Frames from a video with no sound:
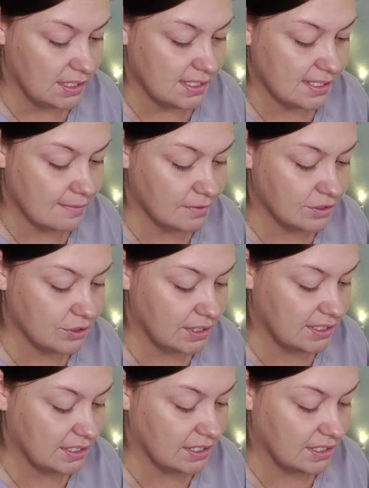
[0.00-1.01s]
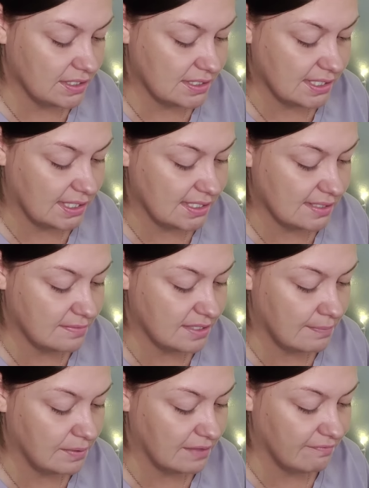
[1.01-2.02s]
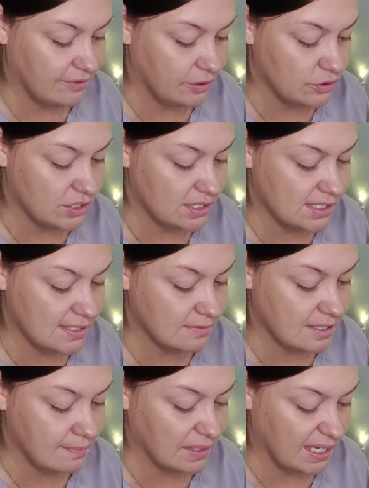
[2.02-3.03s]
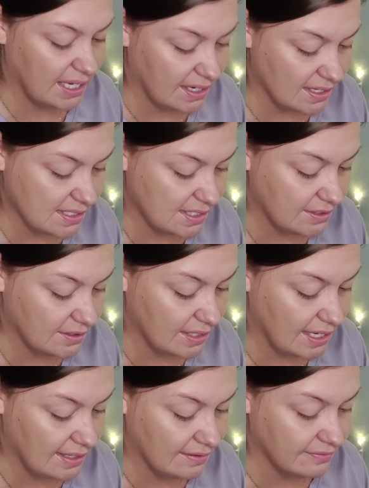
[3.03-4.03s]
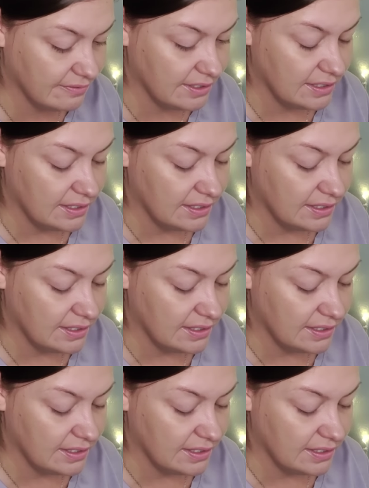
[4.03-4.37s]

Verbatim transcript: Someone tried to cause like some type of confusion, some type of chaos in your life.